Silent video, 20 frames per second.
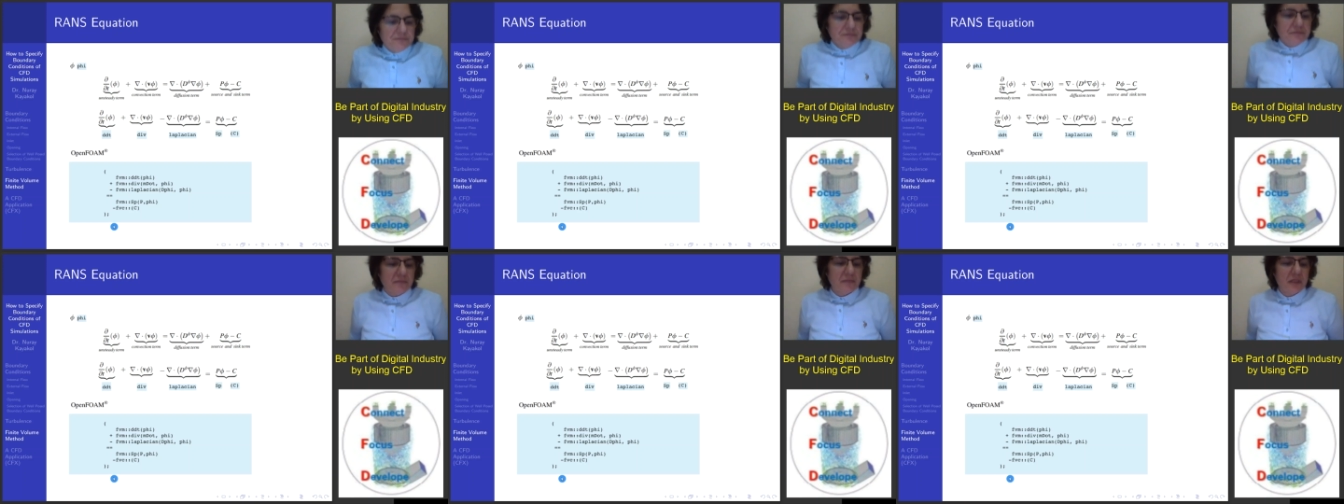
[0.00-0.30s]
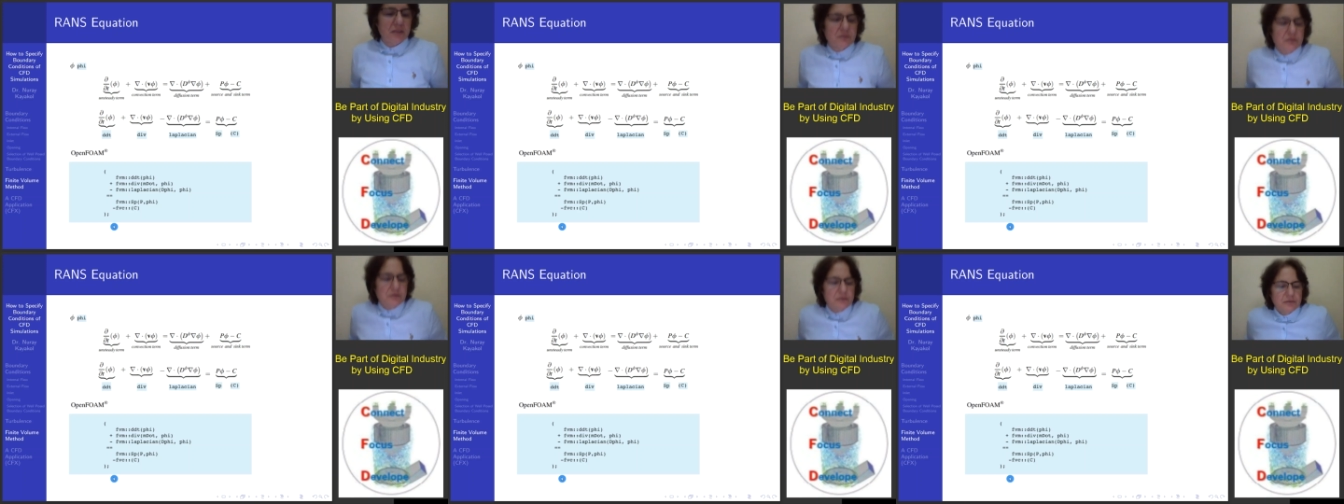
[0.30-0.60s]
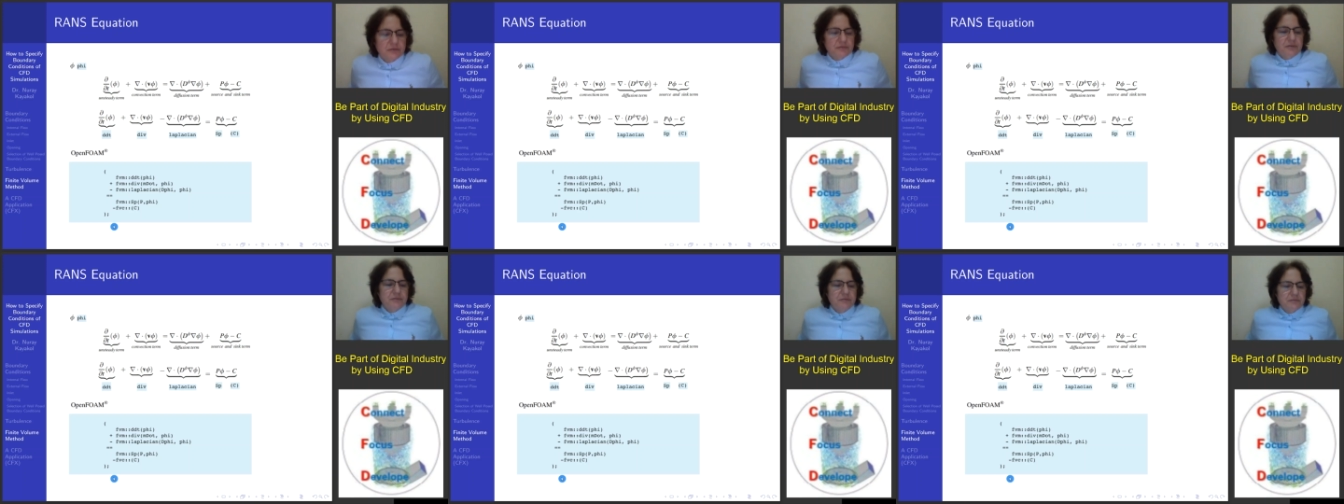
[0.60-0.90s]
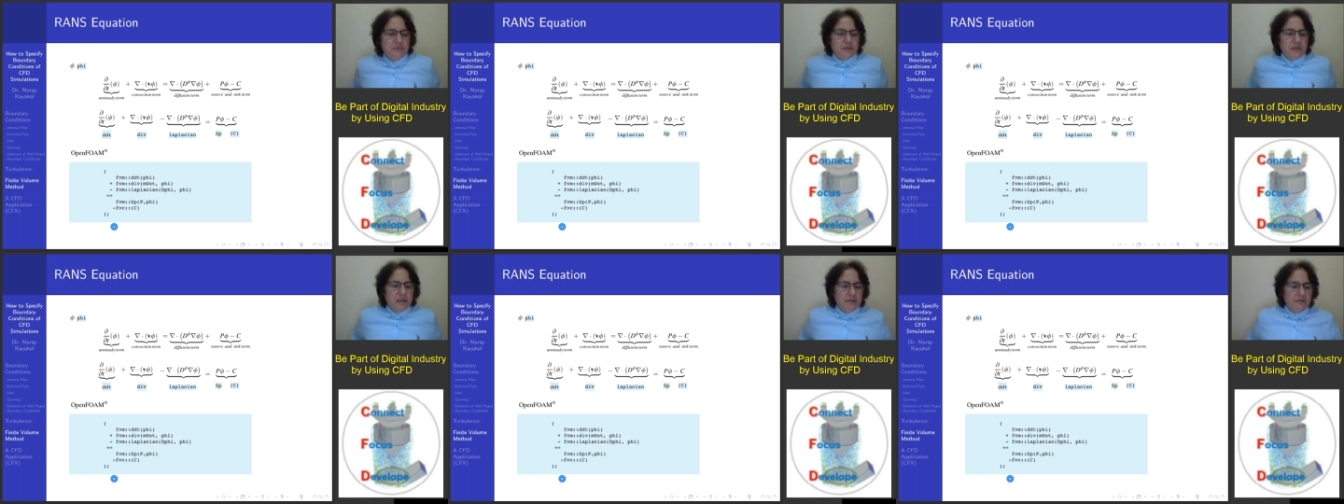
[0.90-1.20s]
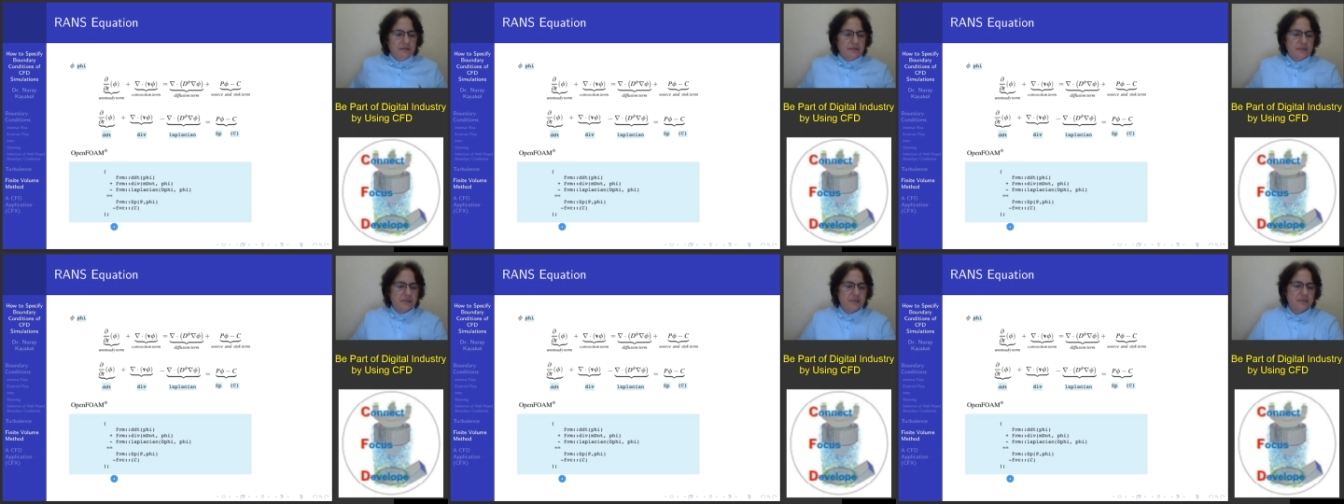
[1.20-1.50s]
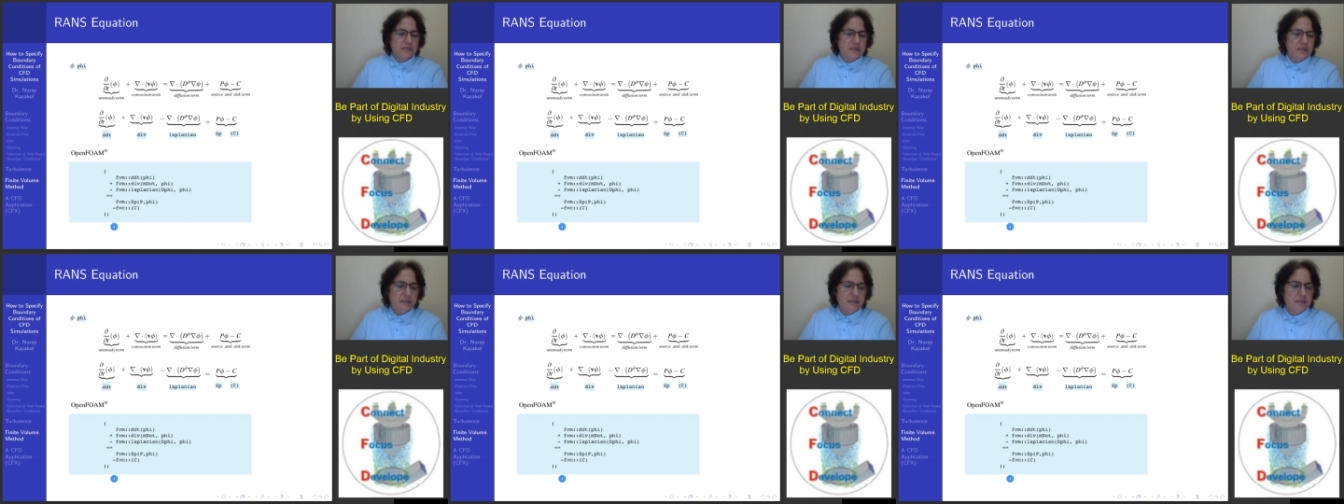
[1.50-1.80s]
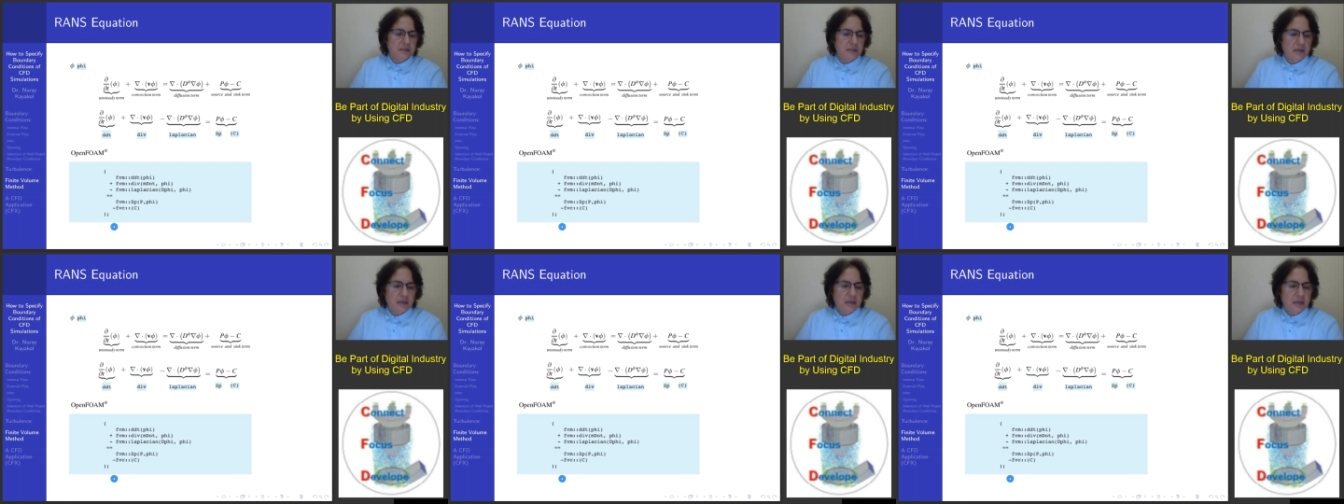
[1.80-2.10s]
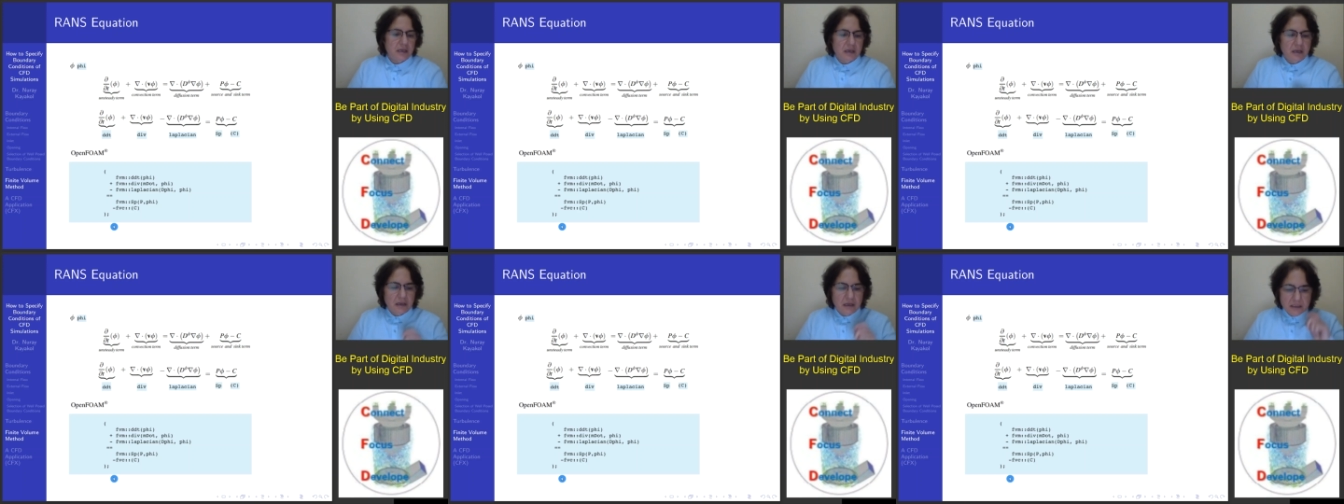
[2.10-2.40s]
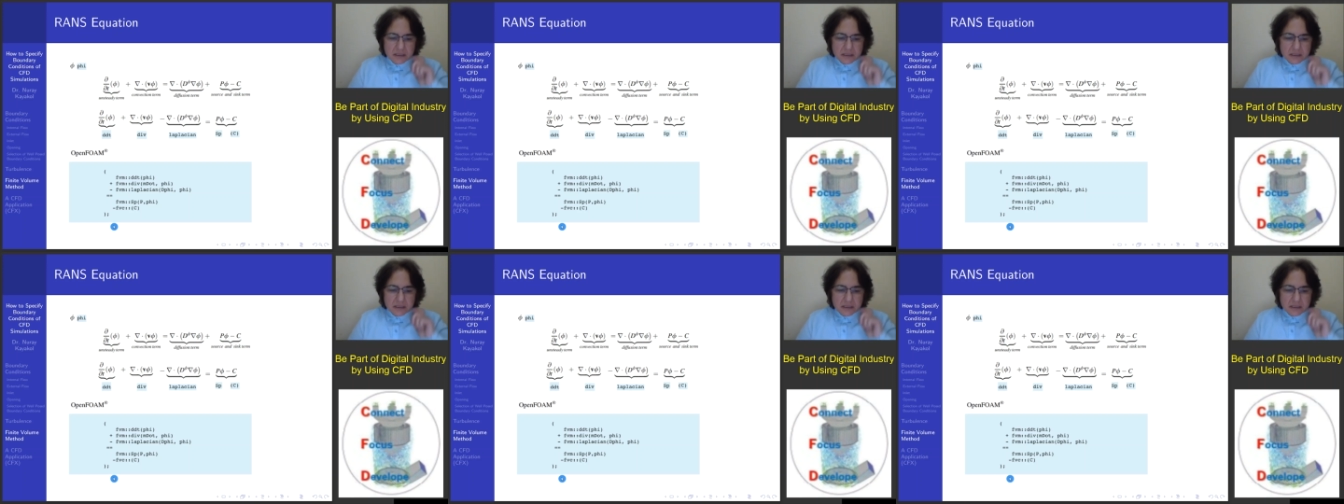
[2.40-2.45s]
So I will start a